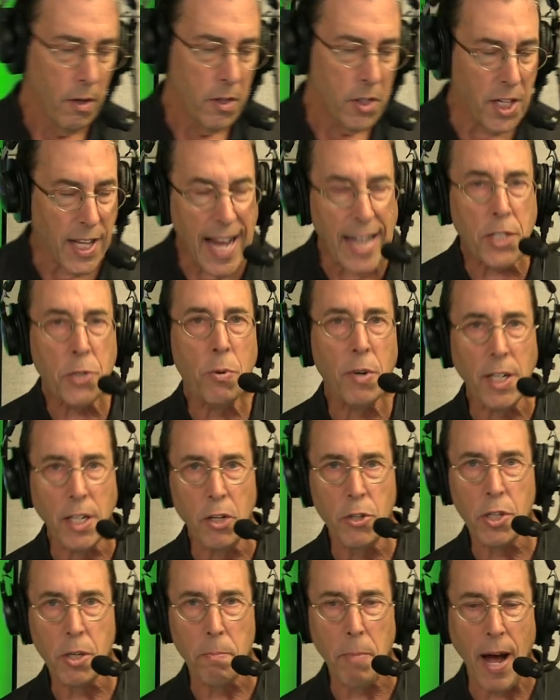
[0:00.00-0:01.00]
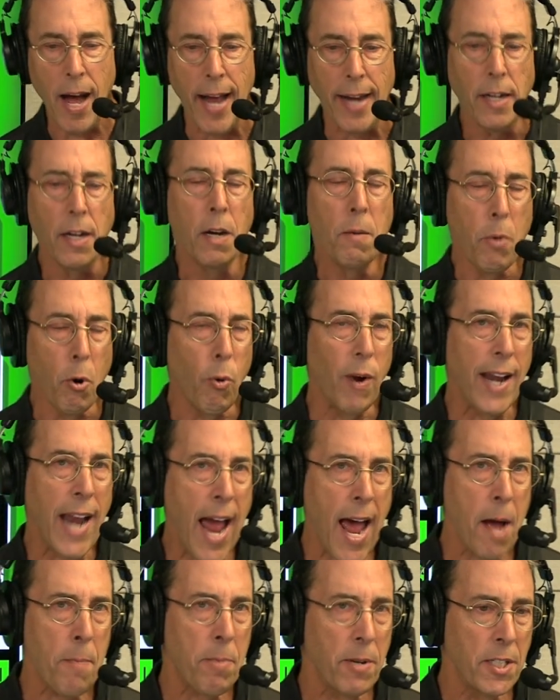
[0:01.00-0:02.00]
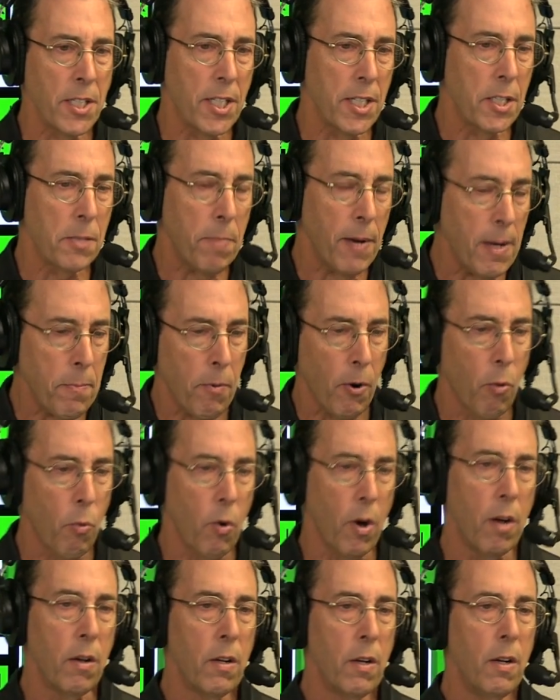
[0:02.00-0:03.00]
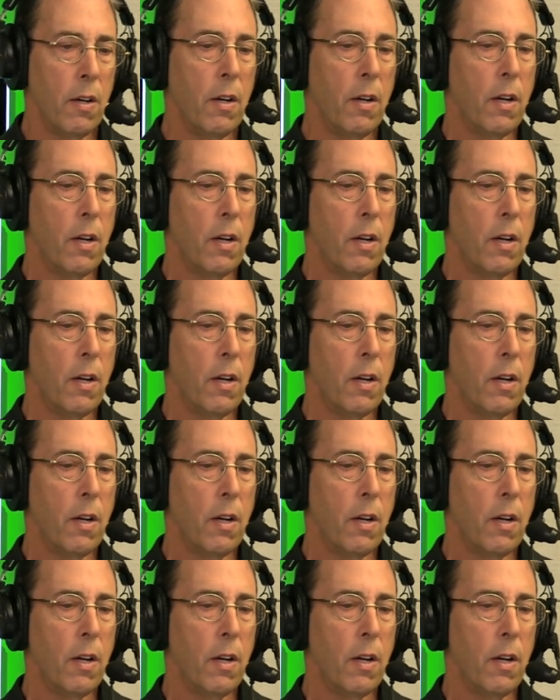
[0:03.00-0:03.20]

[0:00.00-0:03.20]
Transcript: So that's what you should buy. But what happens is people will